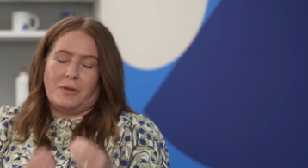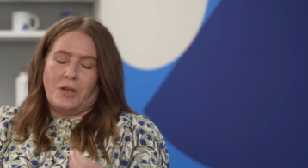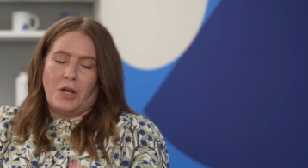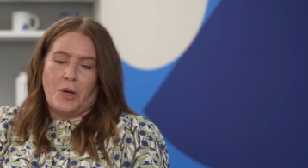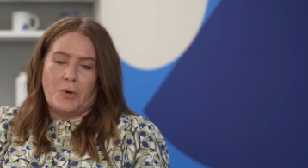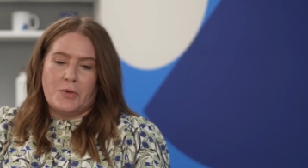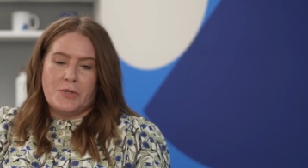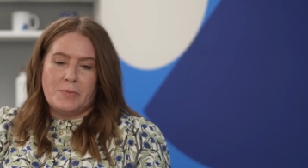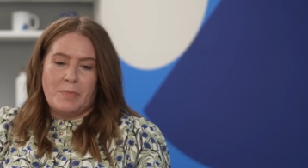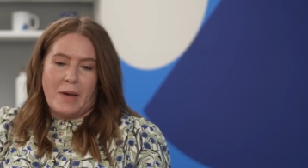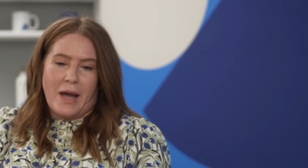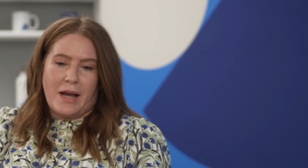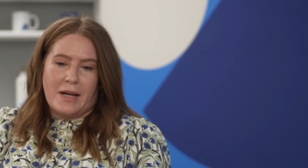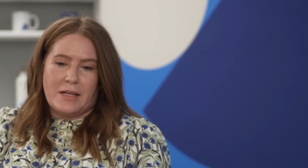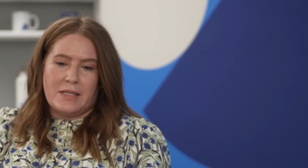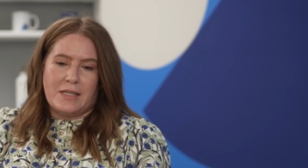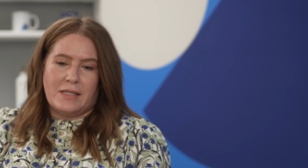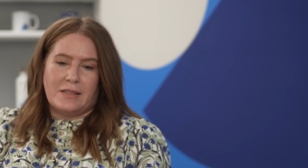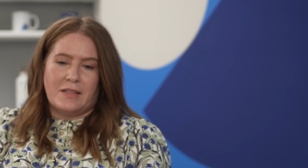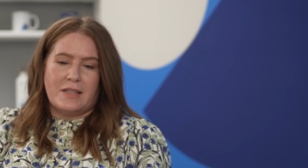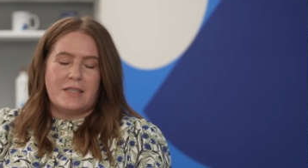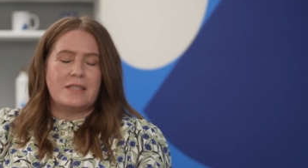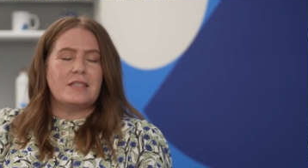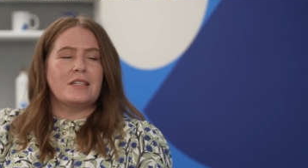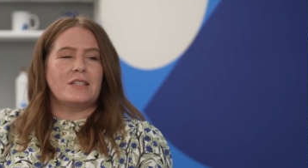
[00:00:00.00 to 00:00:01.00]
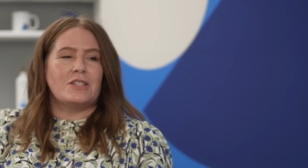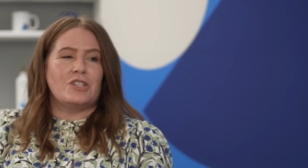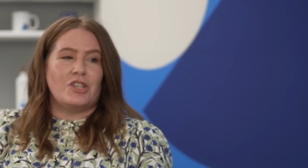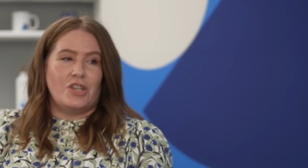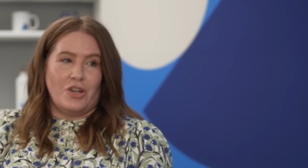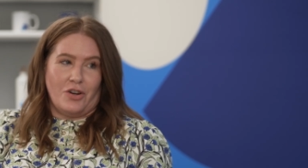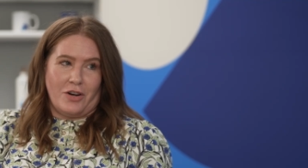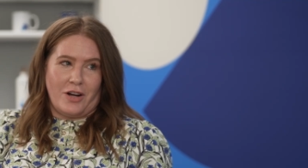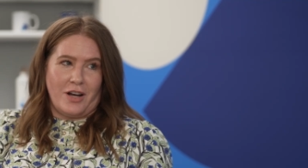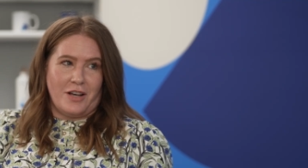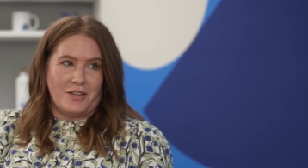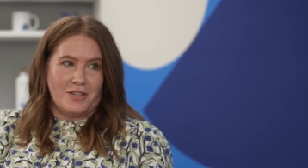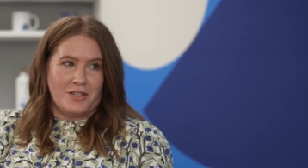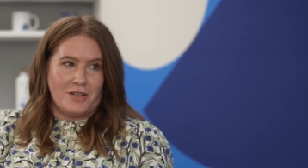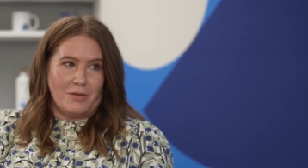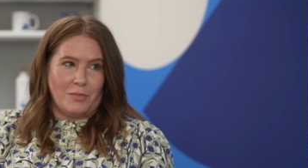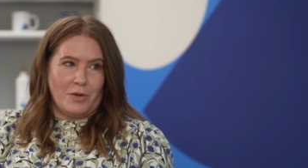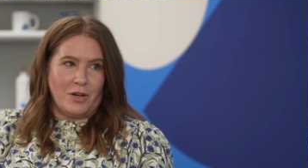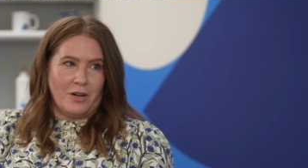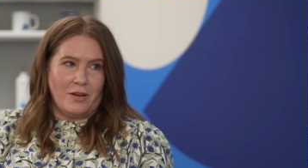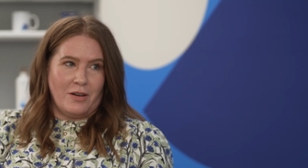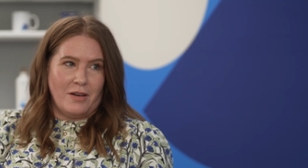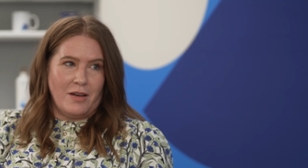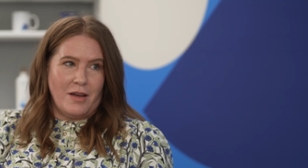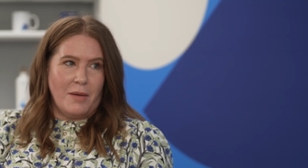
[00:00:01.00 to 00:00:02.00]
goes back to listening to your
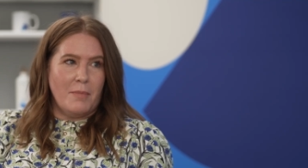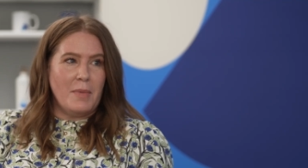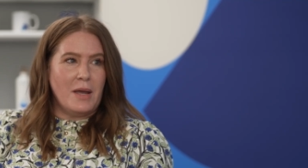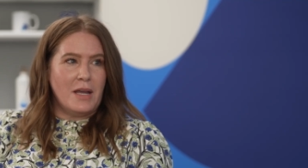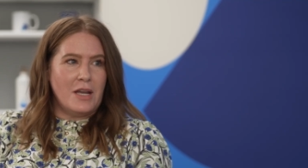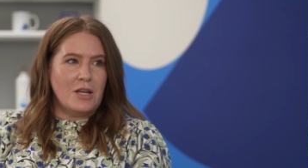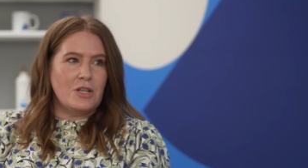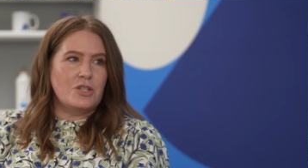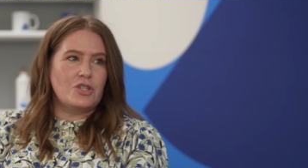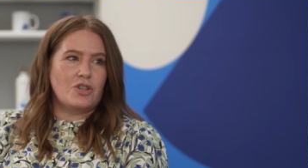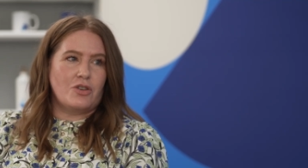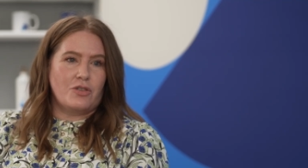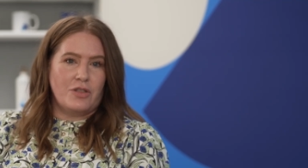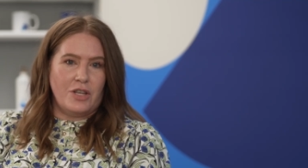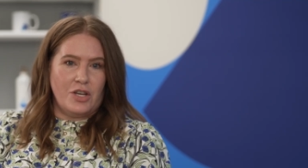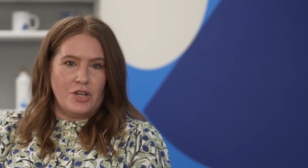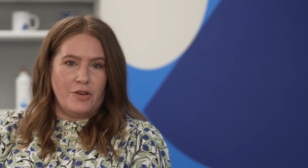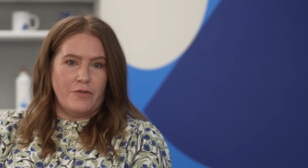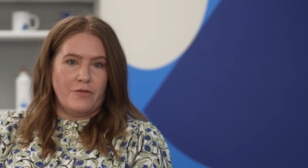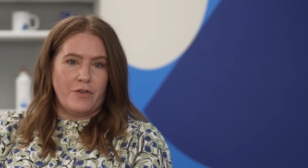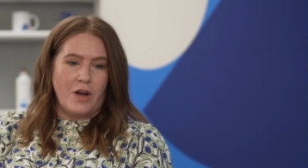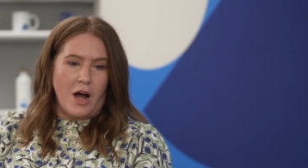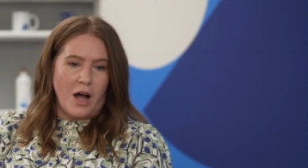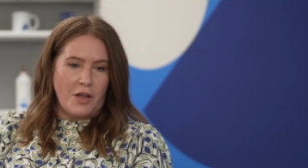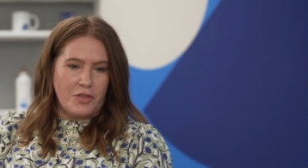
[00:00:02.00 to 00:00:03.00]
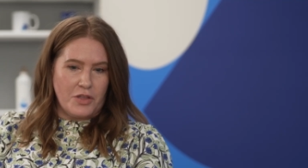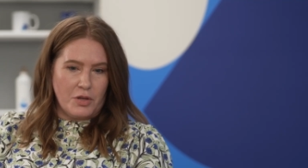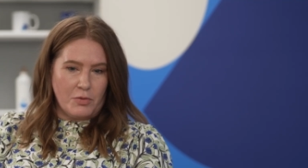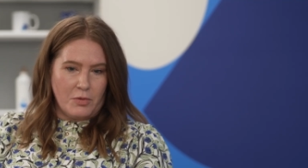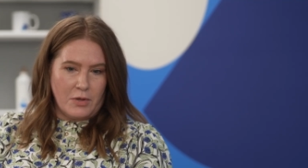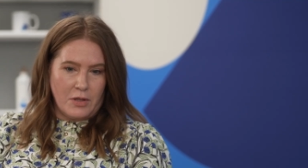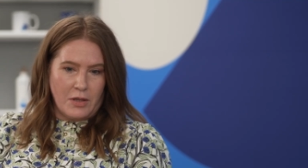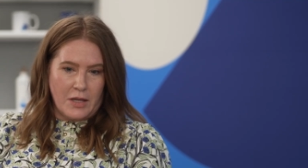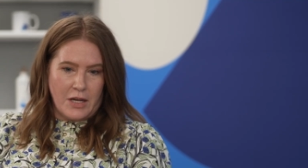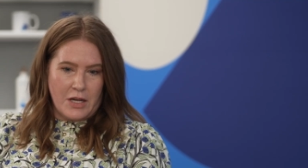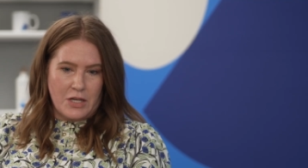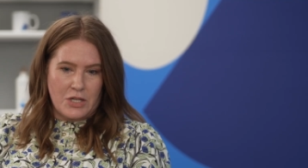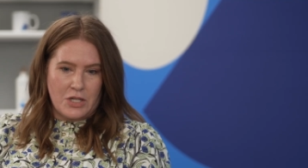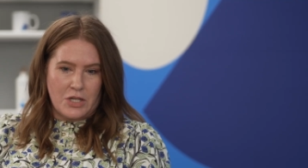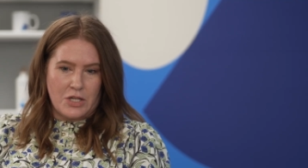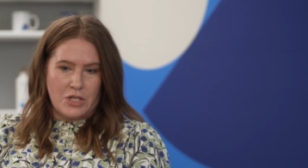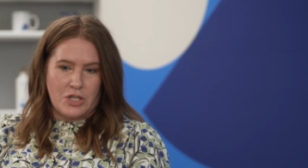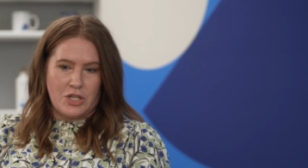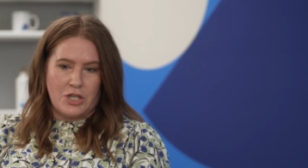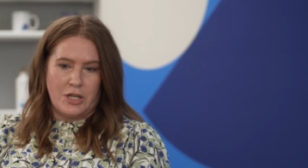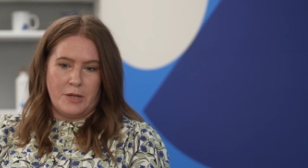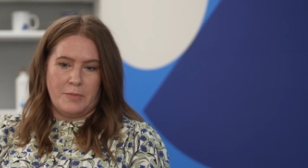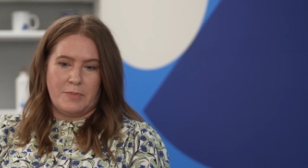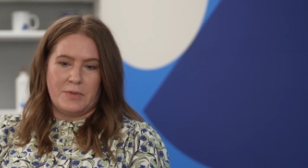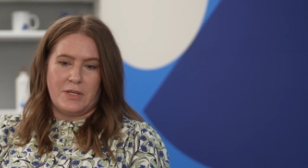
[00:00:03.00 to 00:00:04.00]
customer making sure that you've got the
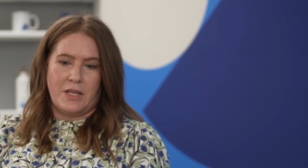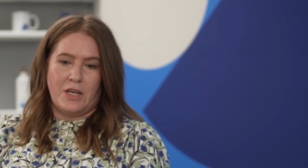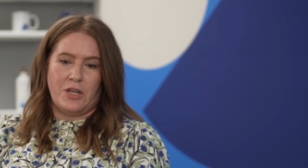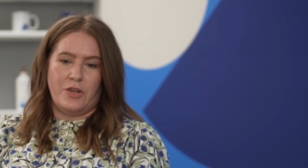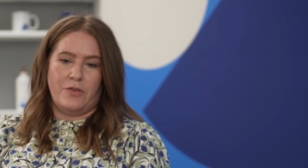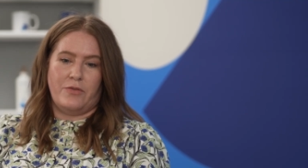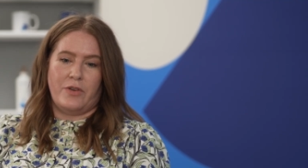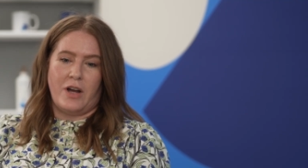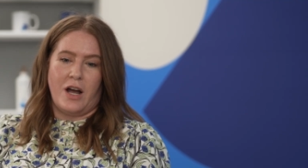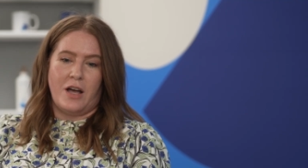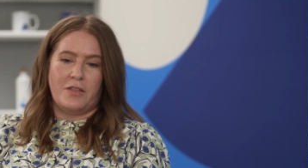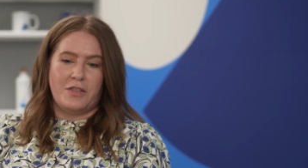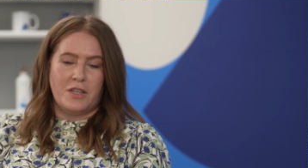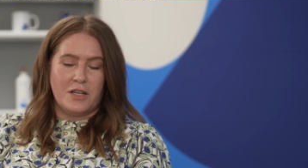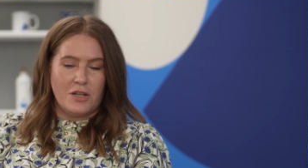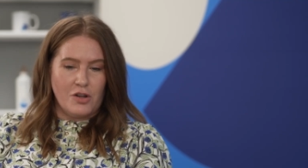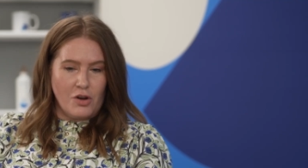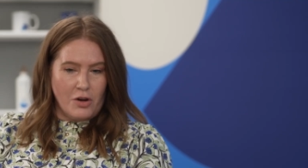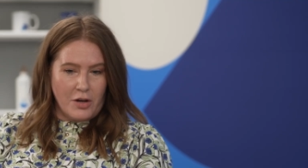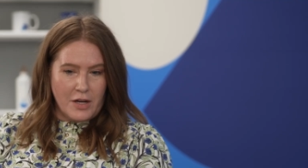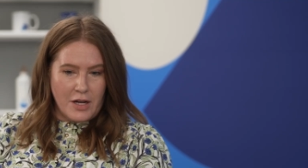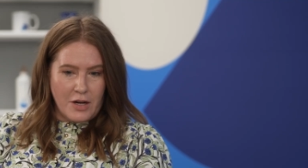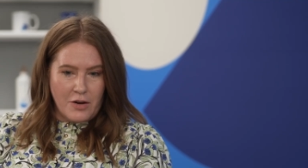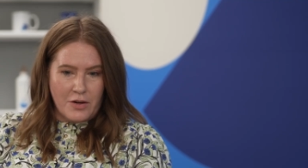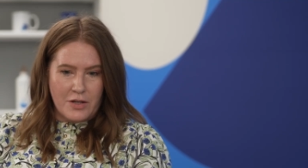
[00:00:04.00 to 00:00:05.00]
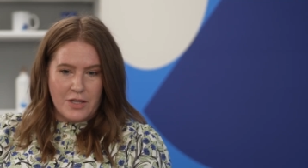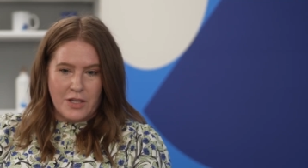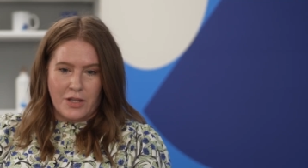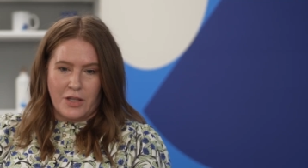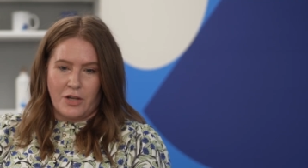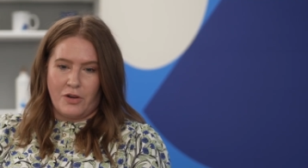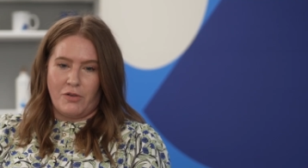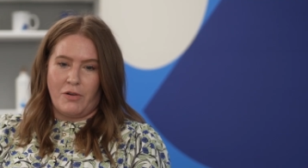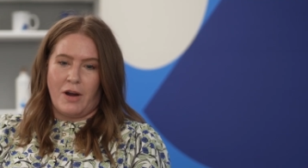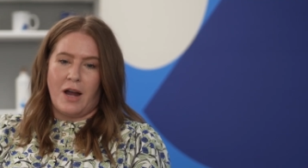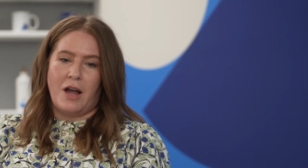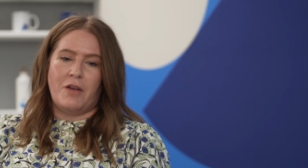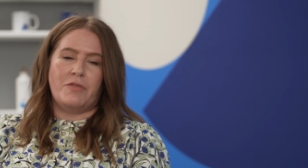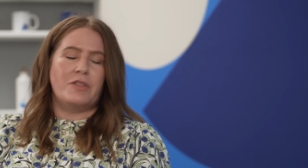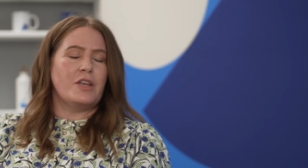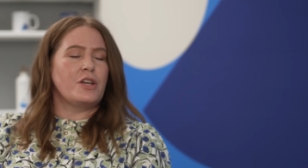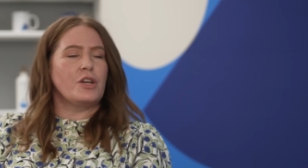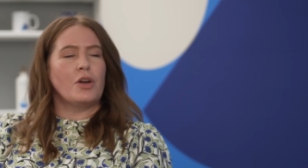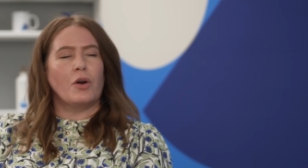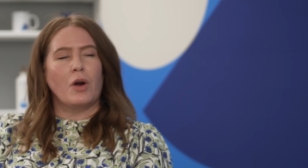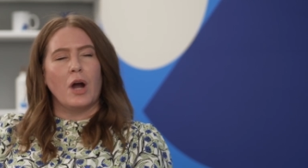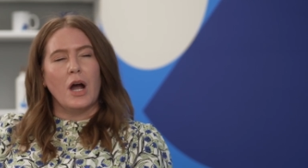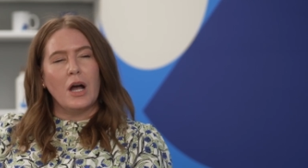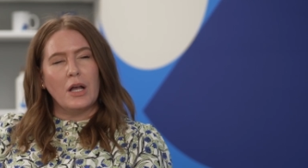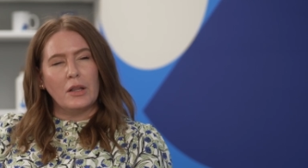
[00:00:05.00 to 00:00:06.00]
relationships that you've got that your ear to the ground that
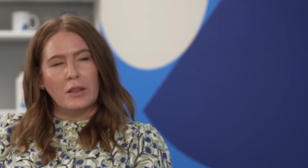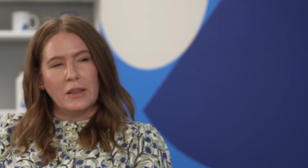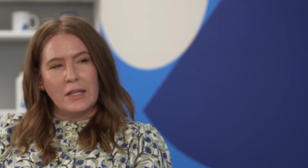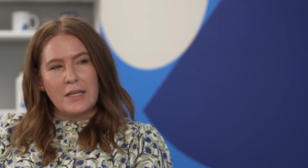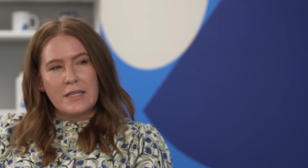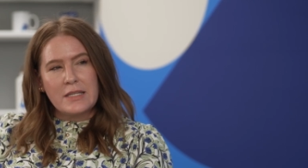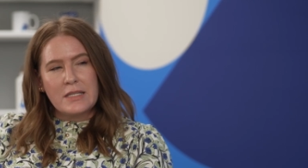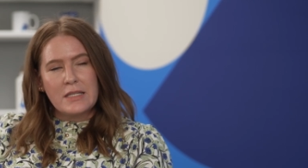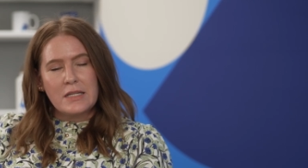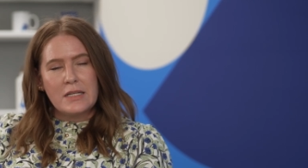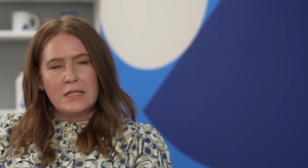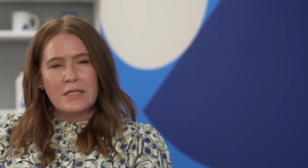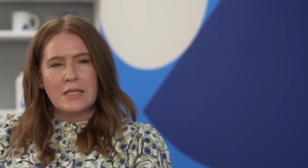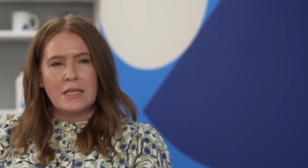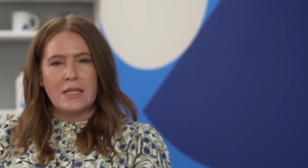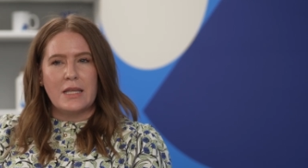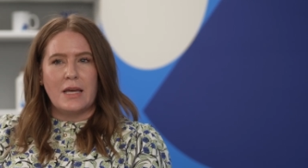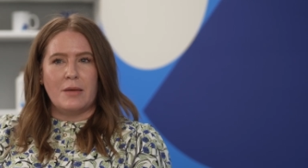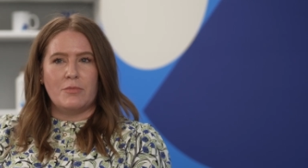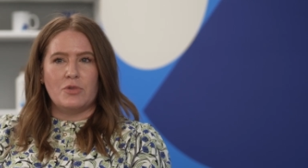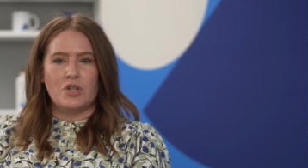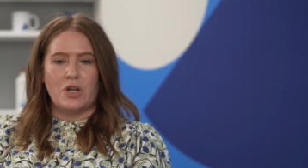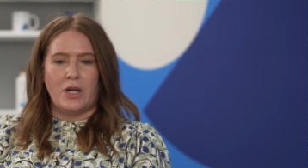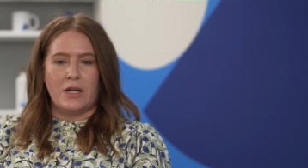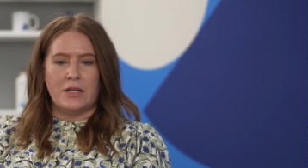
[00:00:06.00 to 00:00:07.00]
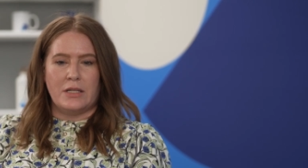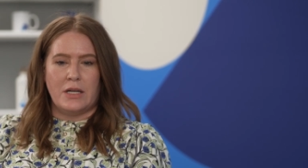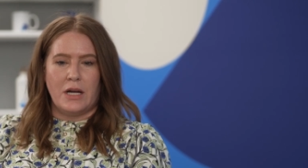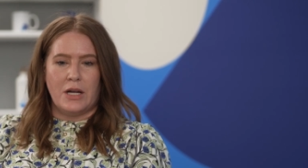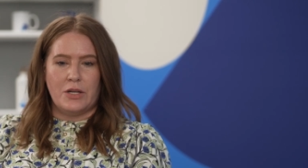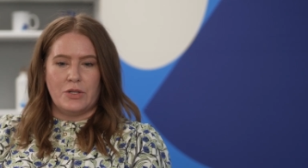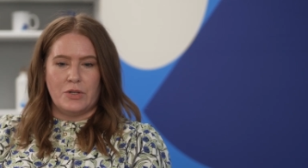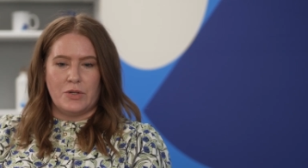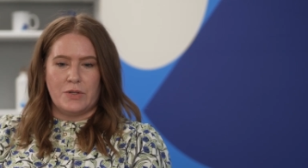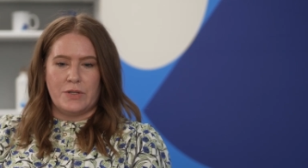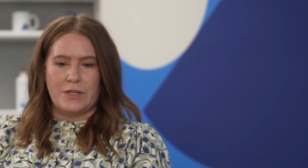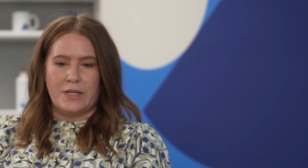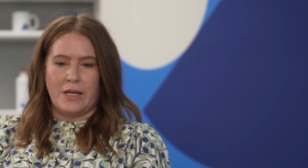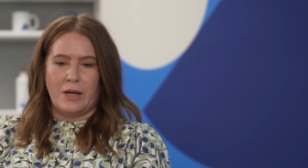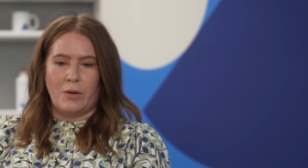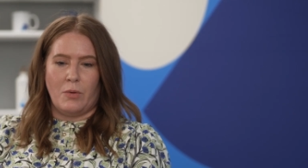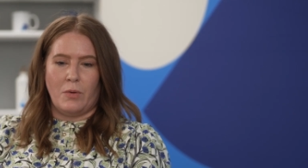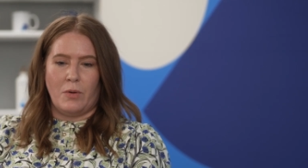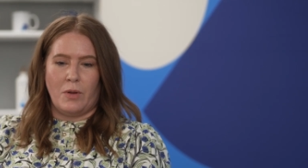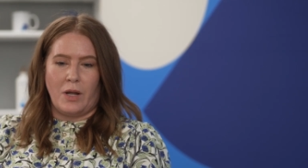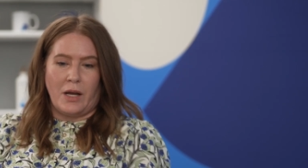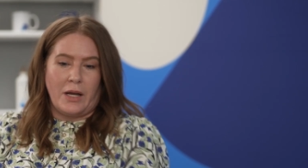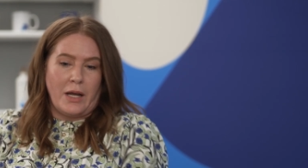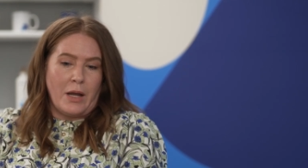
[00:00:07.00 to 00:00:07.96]
you're listening to them trying to understand what,